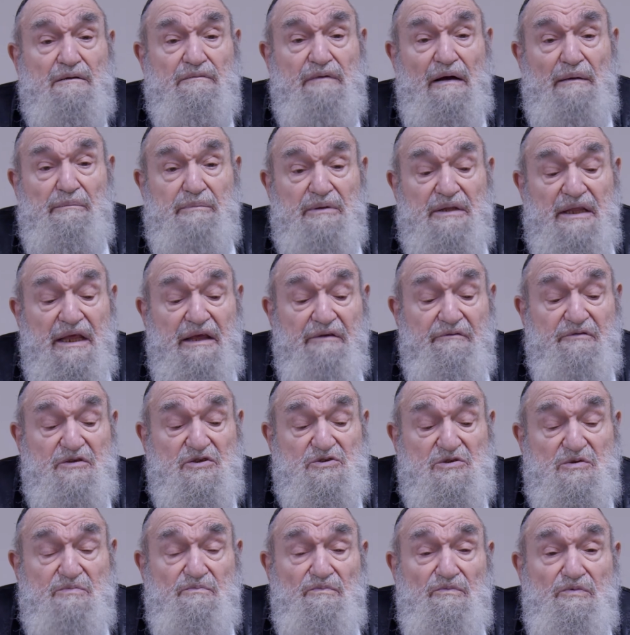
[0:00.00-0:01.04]
I believe
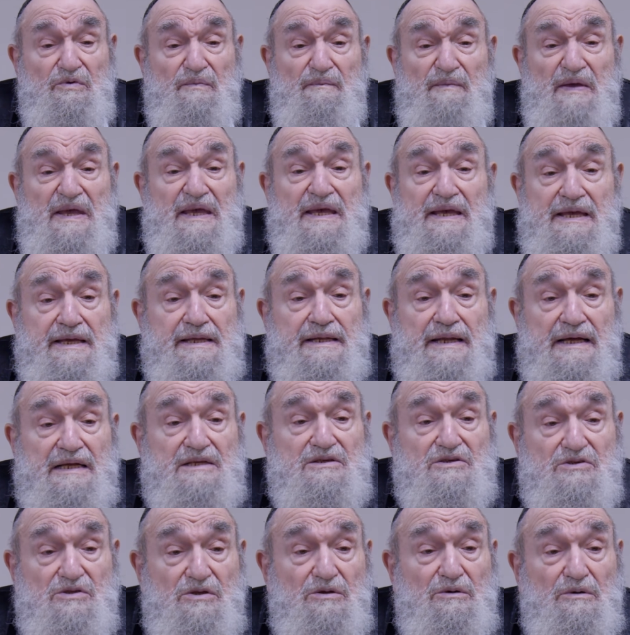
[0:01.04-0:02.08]
it's me
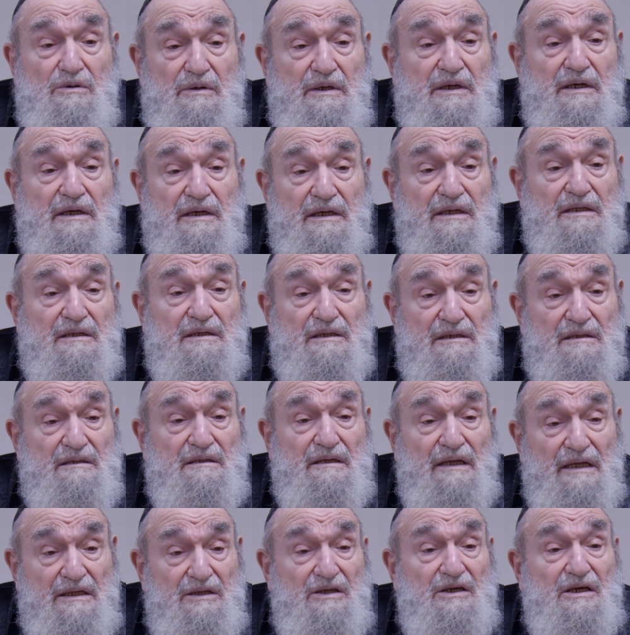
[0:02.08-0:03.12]
that's doing it. And
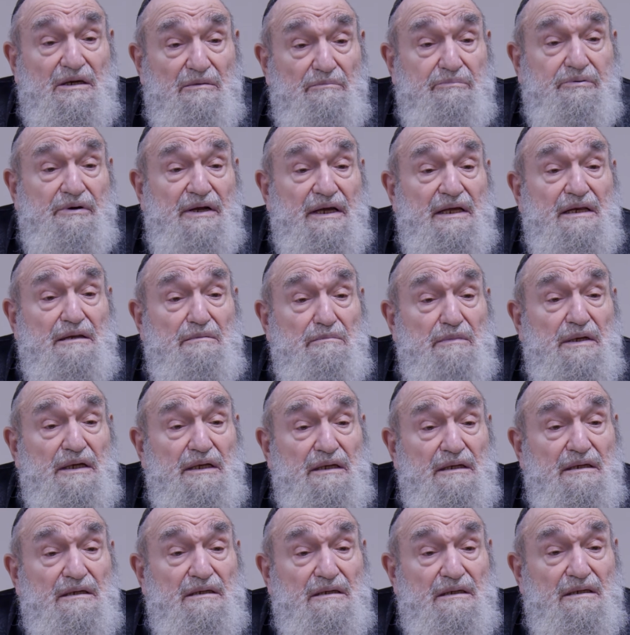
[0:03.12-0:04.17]
then you can pray to me.
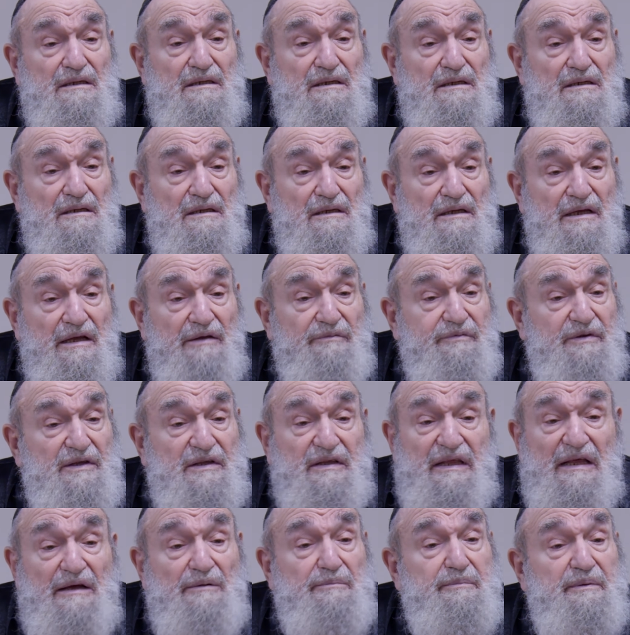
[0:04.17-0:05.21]
If he's
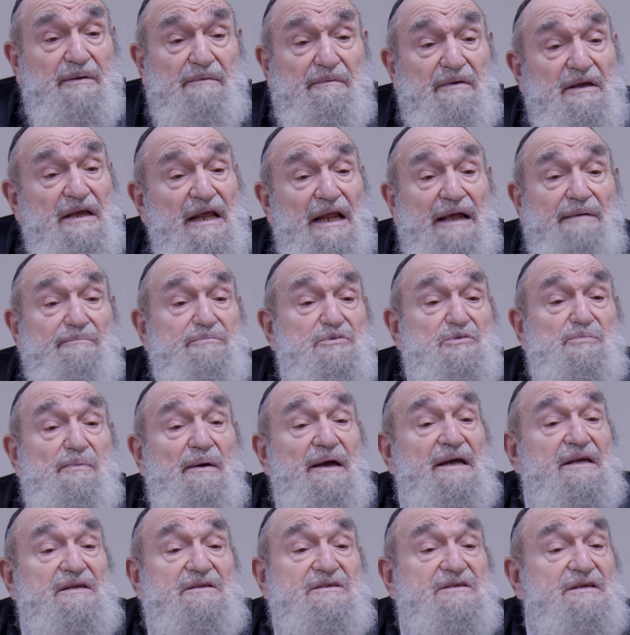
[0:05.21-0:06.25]
helping me, it happens
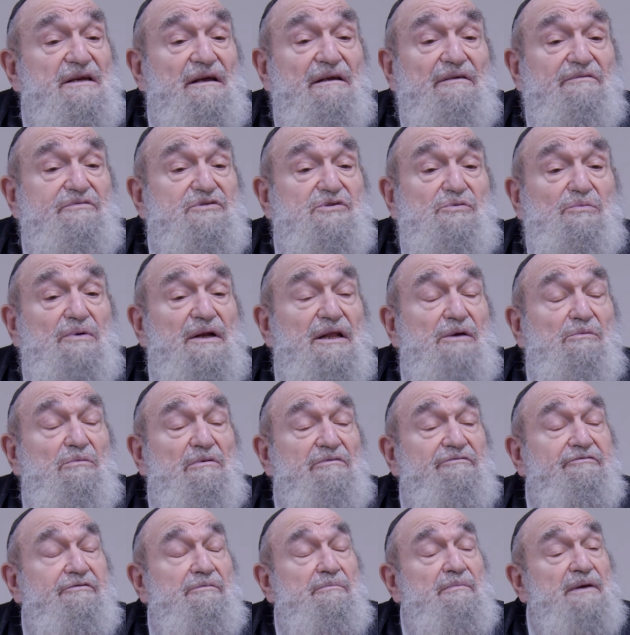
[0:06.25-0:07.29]
by itself, so what do you
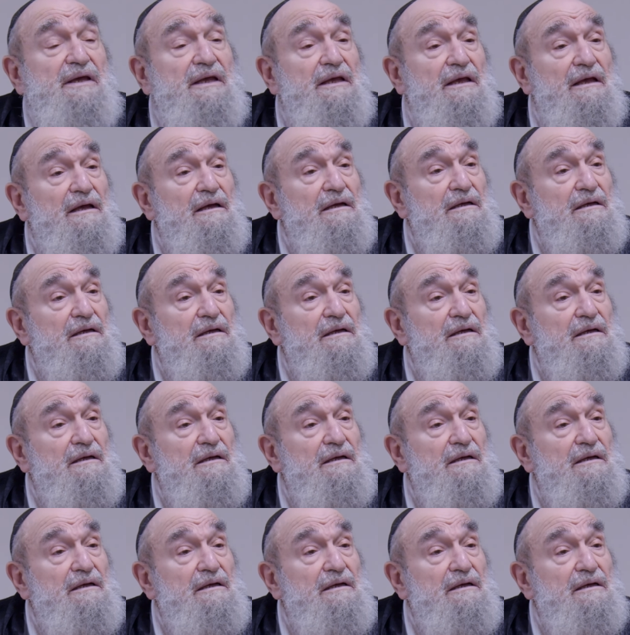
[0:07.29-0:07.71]
want from me?